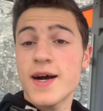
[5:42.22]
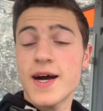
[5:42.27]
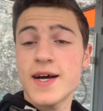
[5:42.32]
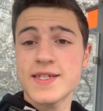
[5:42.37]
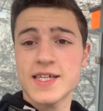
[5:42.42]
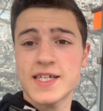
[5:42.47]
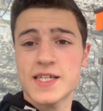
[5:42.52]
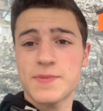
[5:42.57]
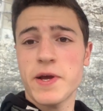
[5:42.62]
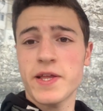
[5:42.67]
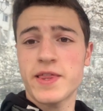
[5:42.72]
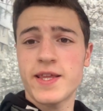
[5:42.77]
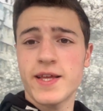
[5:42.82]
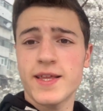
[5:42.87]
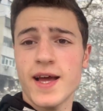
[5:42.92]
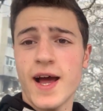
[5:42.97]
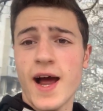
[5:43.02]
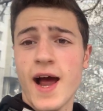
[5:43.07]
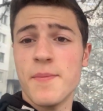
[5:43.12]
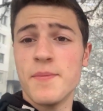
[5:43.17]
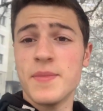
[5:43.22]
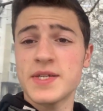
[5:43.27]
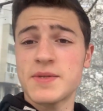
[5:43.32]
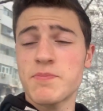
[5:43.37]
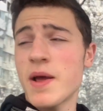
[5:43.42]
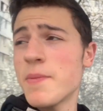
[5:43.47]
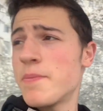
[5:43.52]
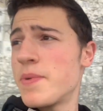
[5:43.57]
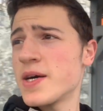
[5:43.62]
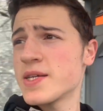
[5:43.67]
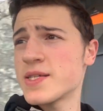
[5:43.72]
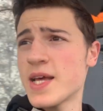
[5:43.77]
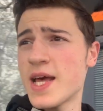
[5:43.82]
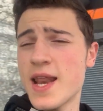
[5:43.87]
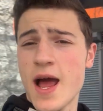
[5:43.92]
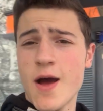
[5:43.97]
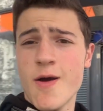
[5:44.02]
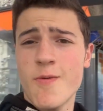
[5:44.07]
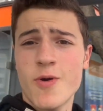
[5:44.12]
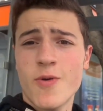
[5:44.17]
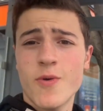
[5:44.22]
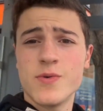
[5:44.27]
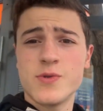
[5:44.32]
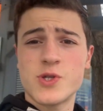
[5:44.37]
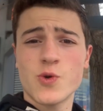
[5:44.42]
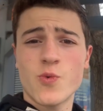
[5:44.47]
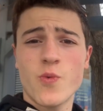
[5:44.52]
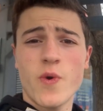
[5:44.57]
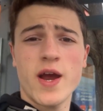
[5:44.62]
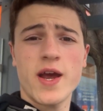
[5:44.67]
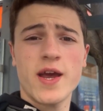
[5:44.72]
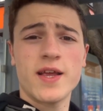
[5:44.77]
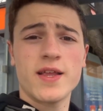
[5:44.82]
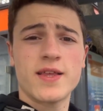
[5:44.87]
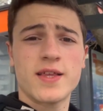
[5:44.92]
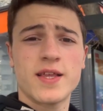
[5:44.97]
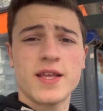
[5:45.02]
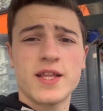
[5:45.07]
As expected, I missed my bus and now I'm going to wait